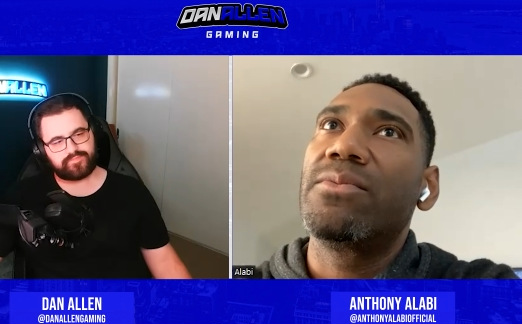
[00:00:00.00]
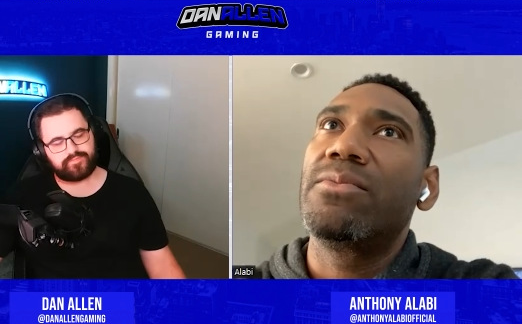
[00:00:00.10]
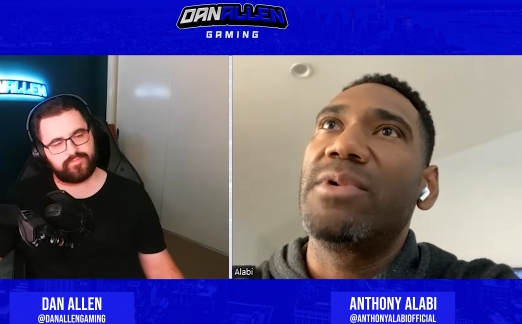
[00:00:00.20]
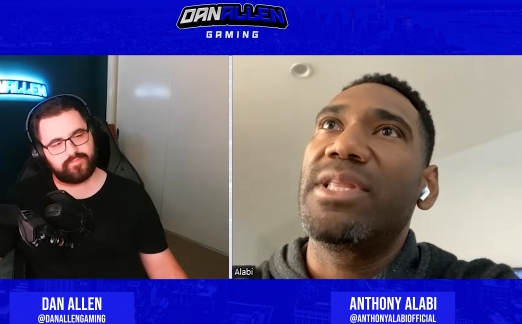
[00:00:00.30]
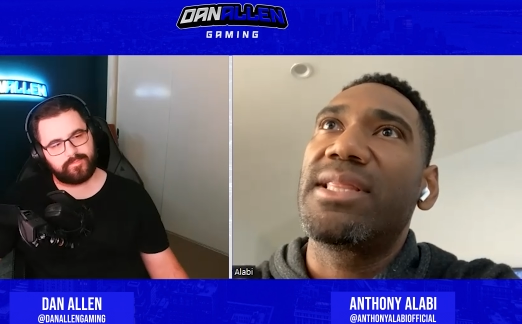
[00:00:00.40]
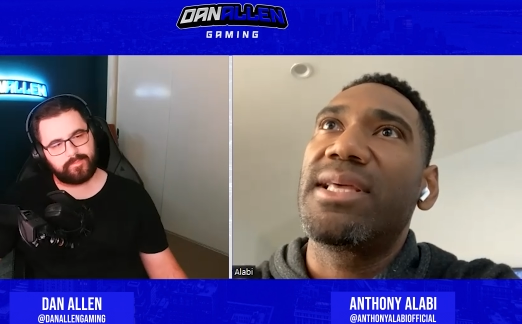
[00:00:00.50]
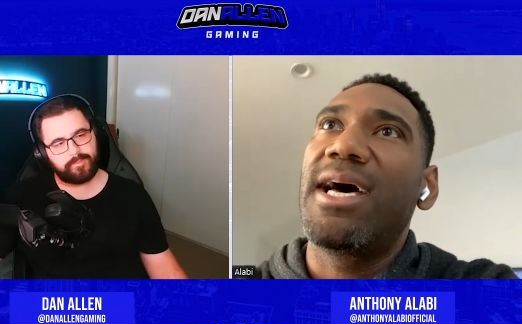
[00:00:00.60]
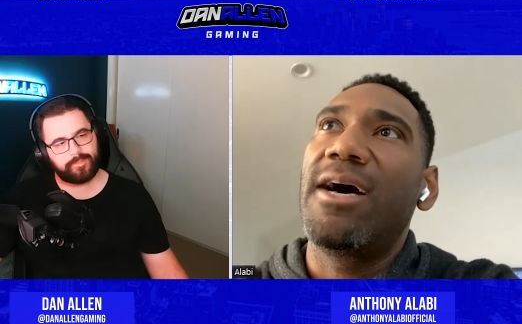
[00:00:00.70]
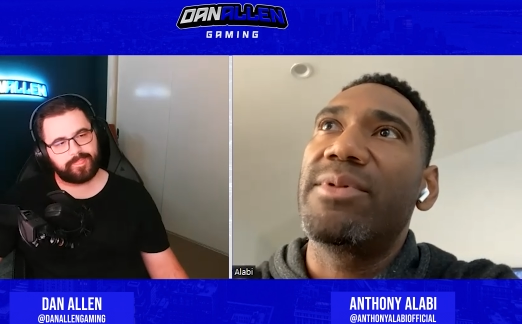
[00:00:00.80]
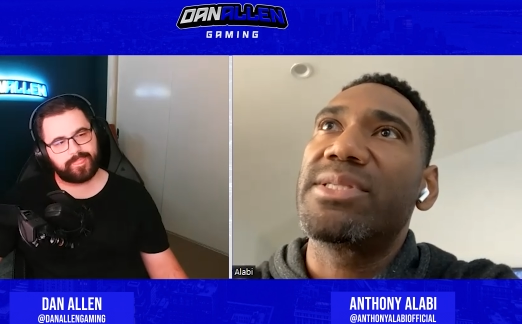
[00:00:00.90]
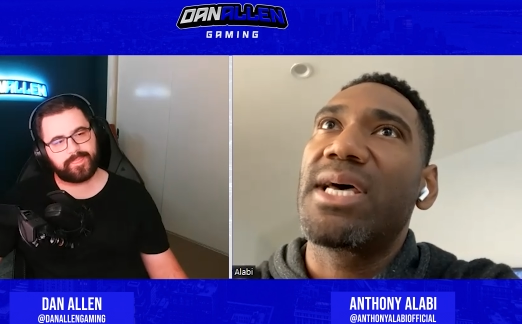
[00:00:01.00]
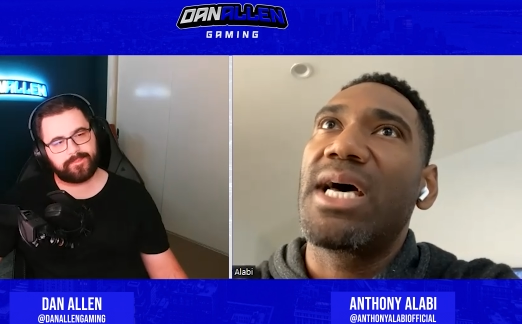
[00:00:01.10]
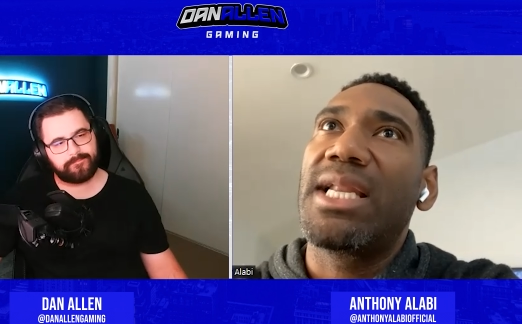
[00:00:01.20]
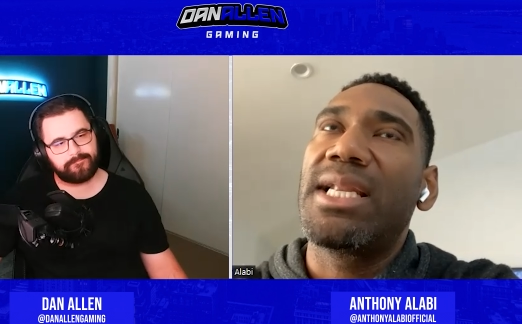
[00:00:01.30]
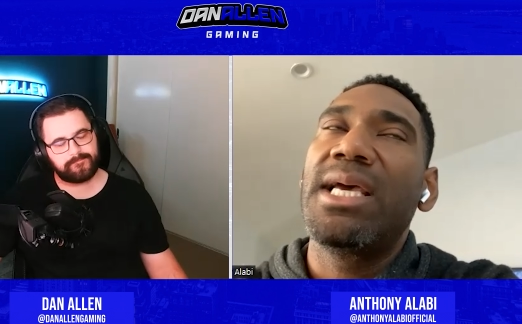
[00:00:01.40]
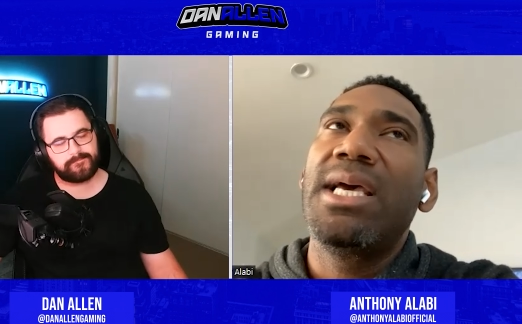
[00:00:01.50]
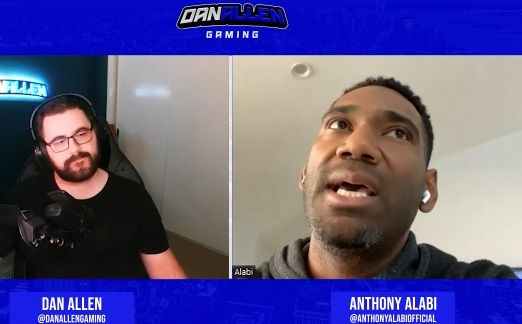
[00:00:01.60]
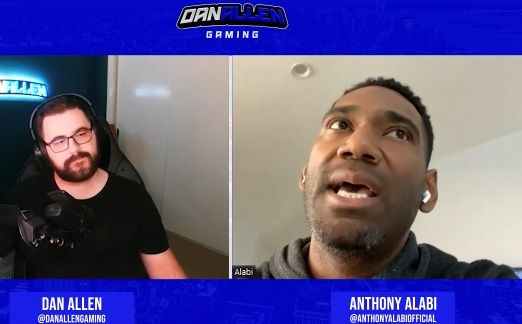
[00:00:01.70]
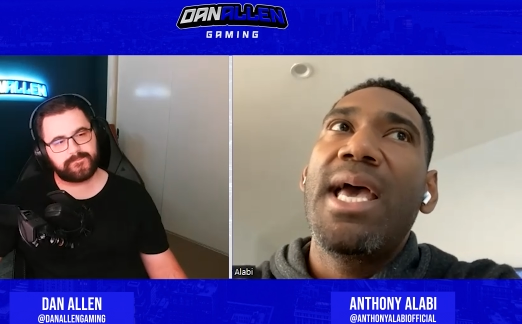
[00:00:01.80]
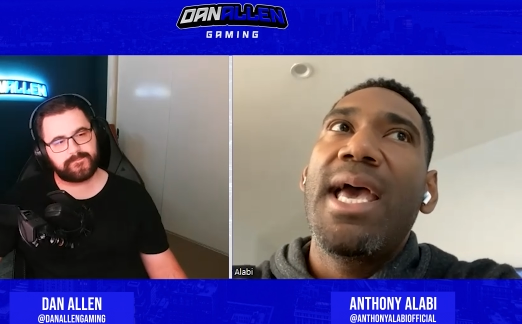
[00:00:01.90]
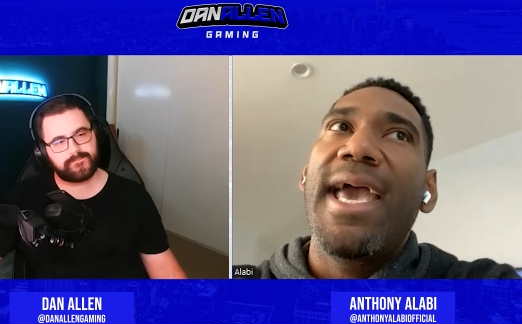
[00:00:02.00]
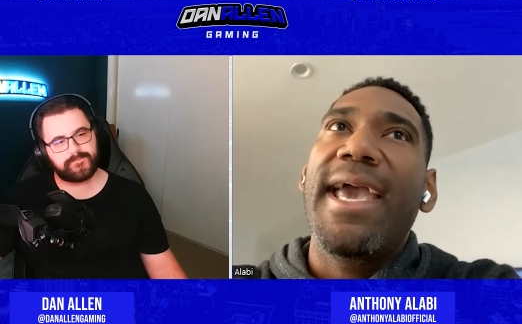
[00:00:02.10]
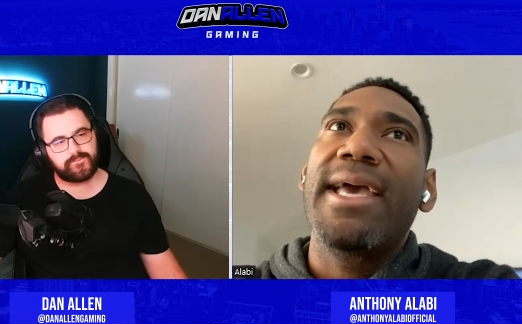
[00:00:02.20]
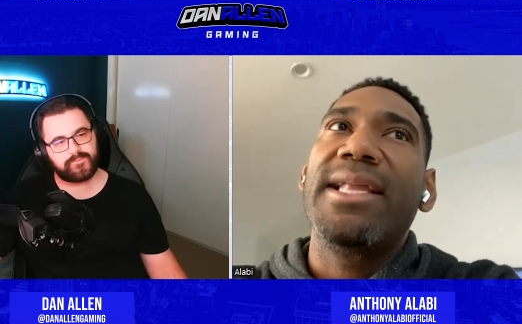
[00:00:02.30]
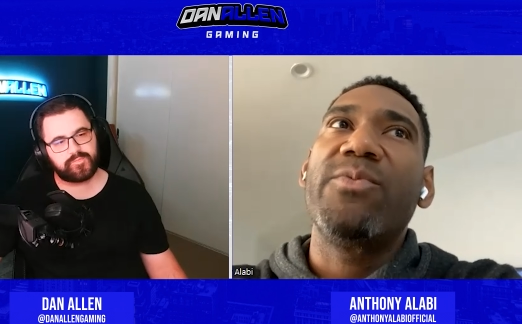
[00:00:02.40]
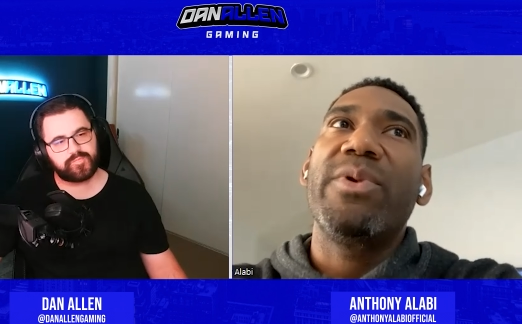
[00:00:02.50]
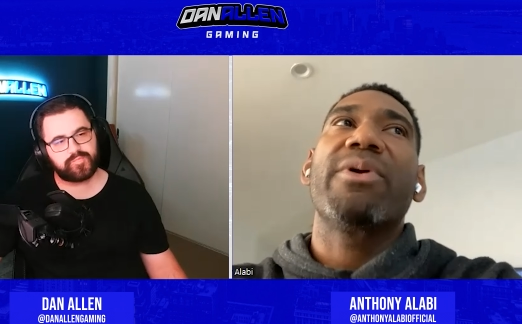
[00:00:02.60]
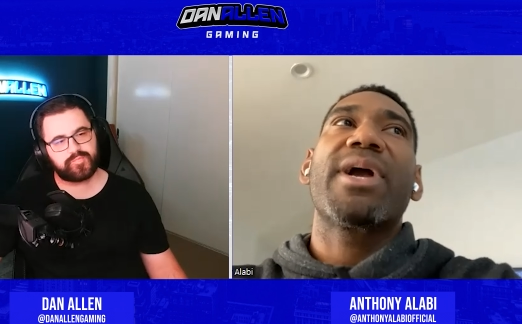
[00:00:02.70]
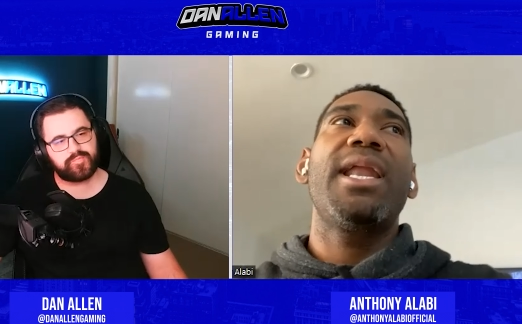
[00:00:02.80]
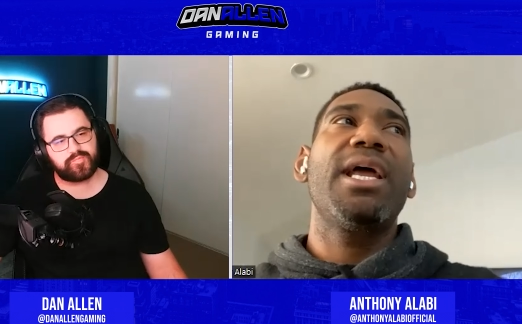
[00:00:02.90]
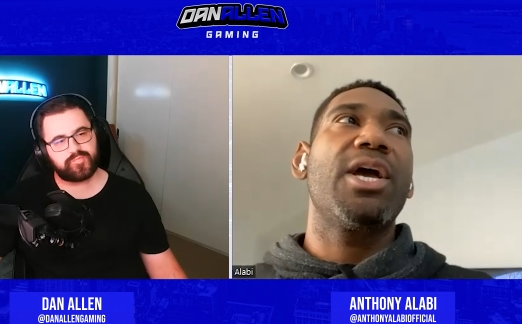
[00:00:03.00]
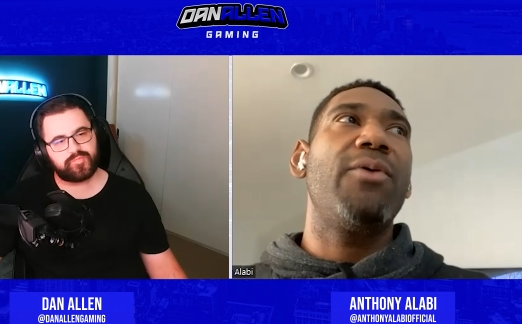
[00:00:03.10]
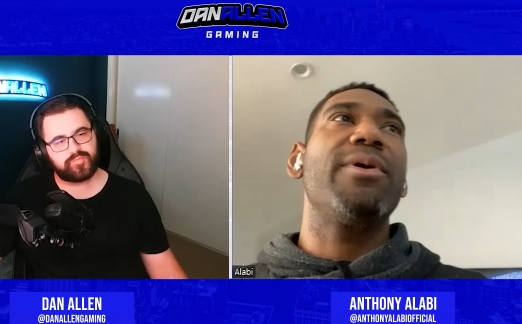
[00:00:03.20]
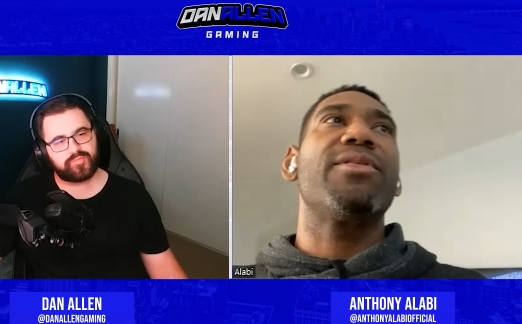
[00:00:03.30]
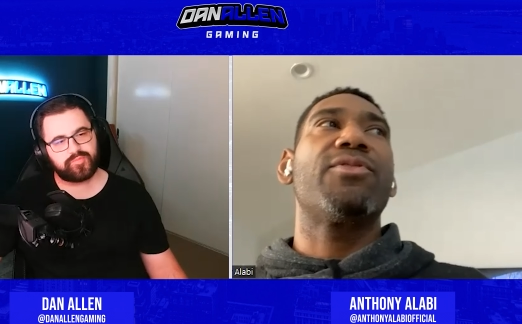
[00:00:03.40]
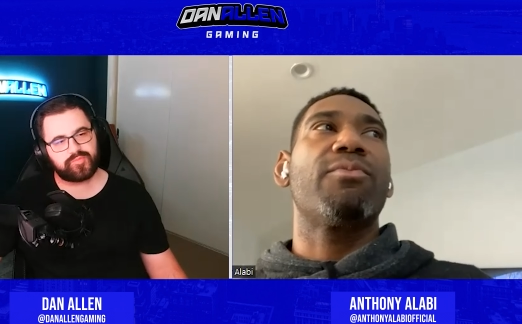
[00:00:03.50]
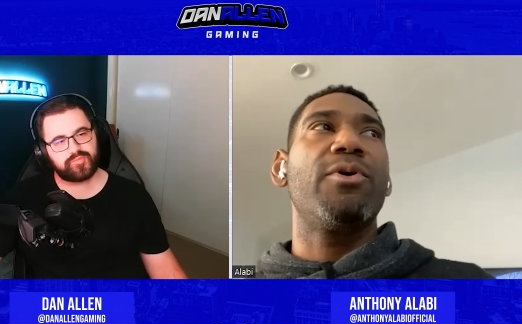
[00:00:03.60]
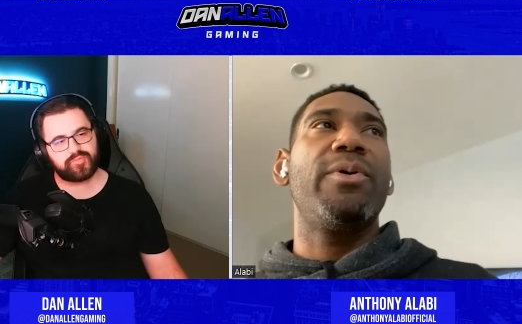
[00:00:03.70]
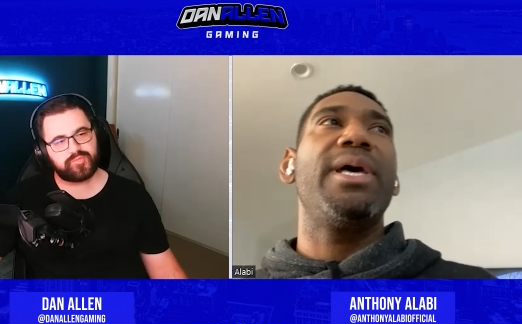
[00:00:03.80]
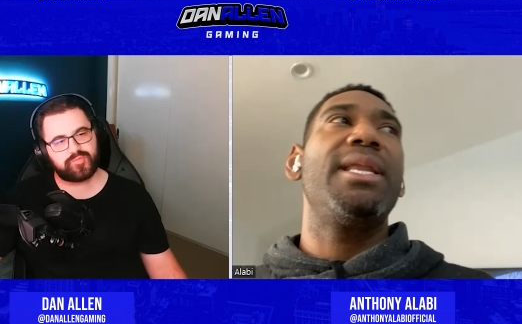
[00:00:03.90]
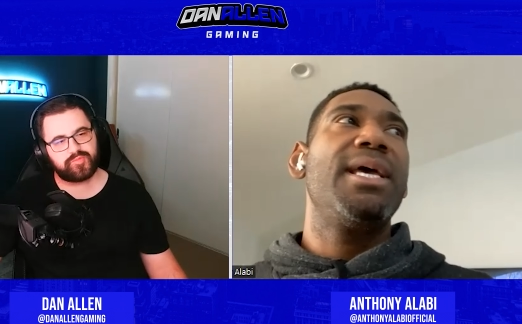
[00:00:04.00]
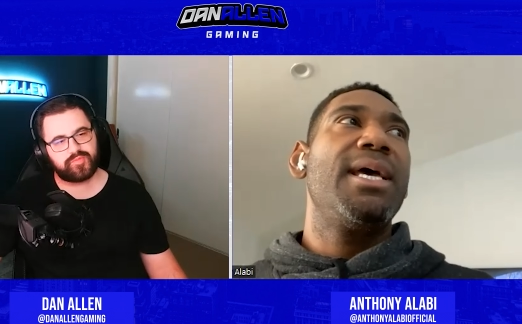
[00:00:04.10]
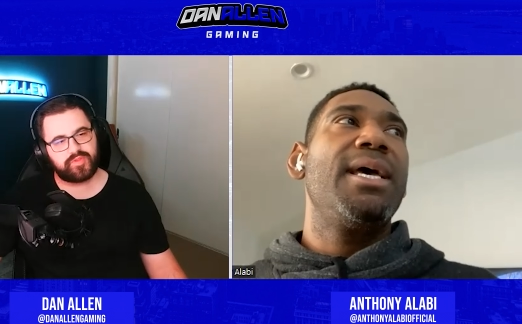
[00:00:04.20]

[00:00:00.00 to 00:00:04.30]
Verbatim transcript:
Speaker 1: with the helmets on. And we were kind of going through it.